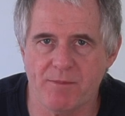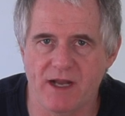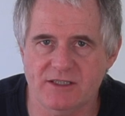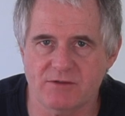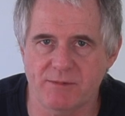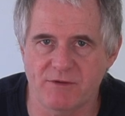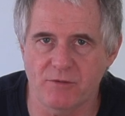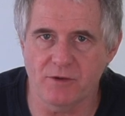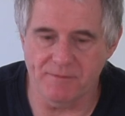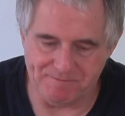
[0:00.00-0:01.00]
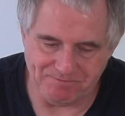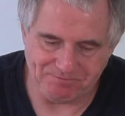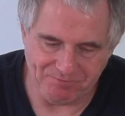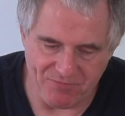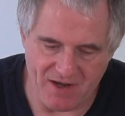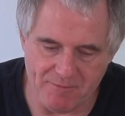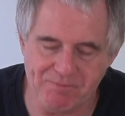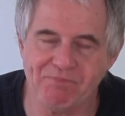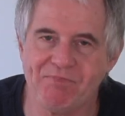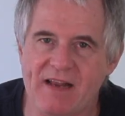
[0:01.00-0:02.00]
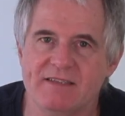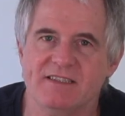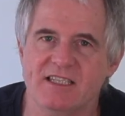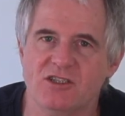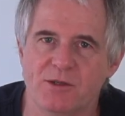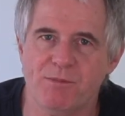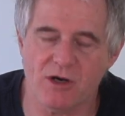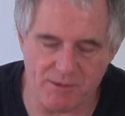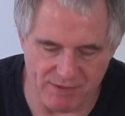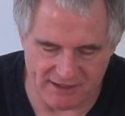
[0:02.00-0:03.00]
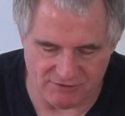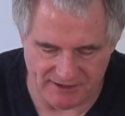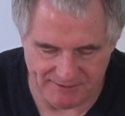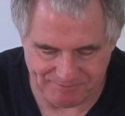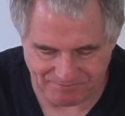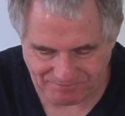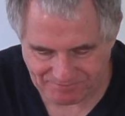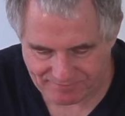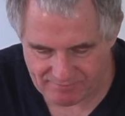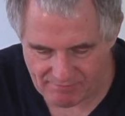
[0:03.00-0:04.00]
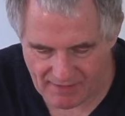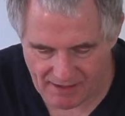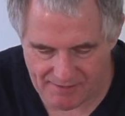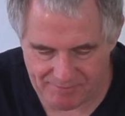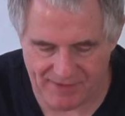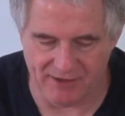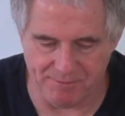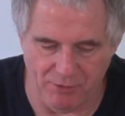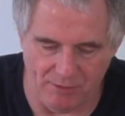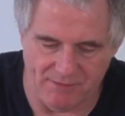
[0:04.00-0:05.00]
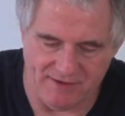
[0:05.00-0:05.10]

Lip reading: pastry before. It tastes like pucker pastry. Now the bottom of